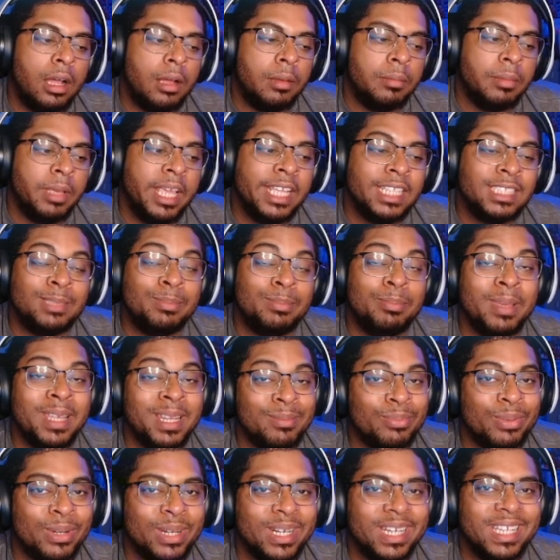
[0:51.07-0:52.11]
It's
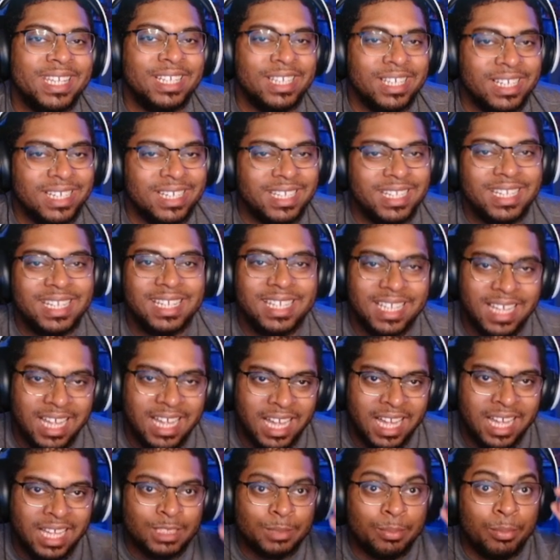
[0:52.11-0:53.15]
been pretty good.
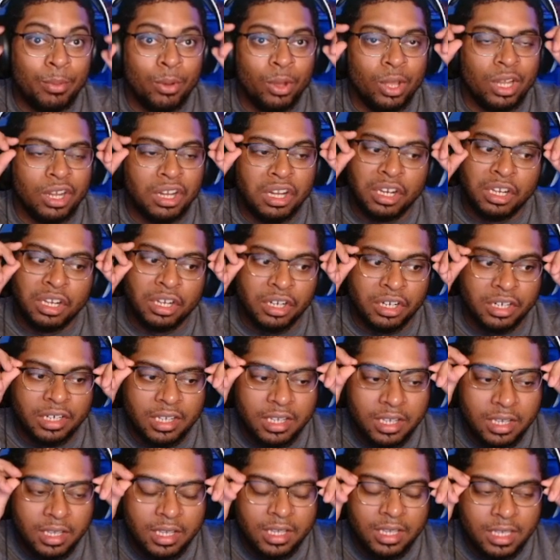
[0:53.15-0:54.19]
Spoiler alert,
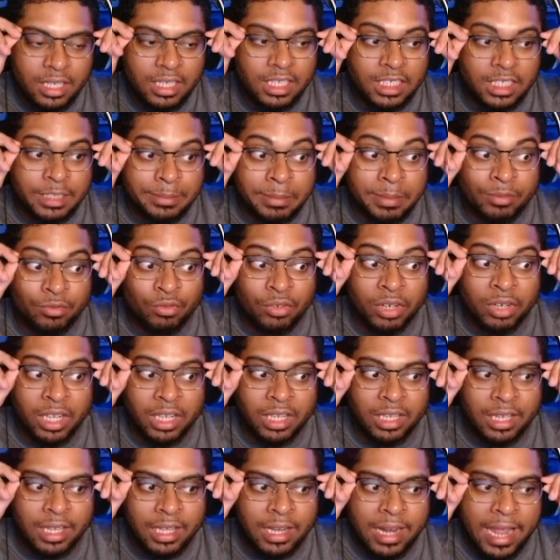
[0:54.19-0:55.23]
it's been
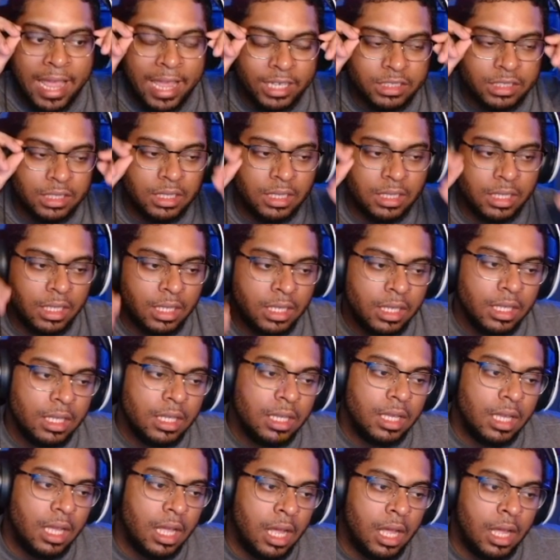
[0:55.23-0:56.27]
really good actually.
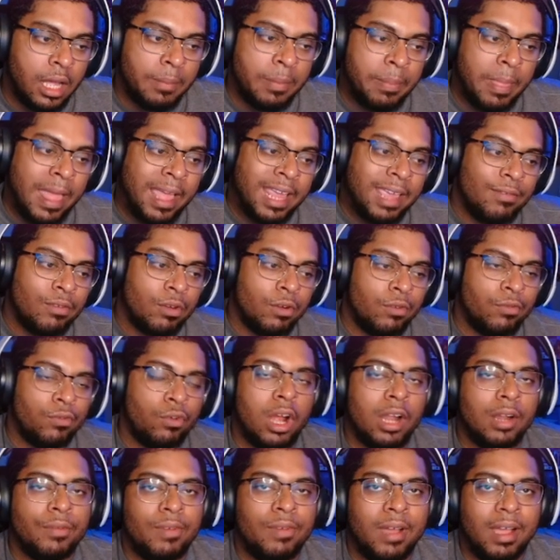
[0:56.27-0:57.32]
I gave it a
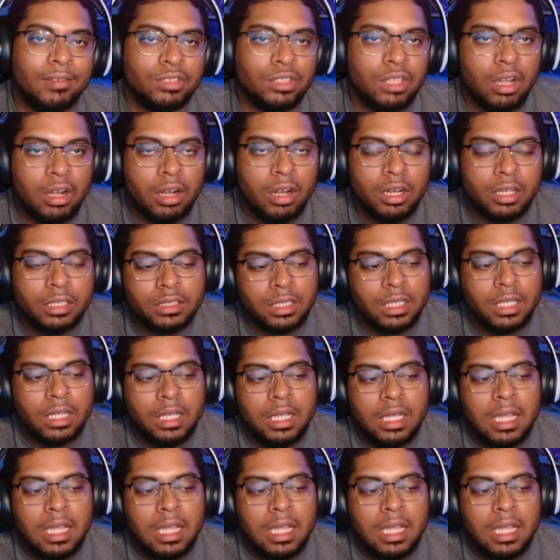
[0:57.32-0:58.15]
4 out of 5 stars.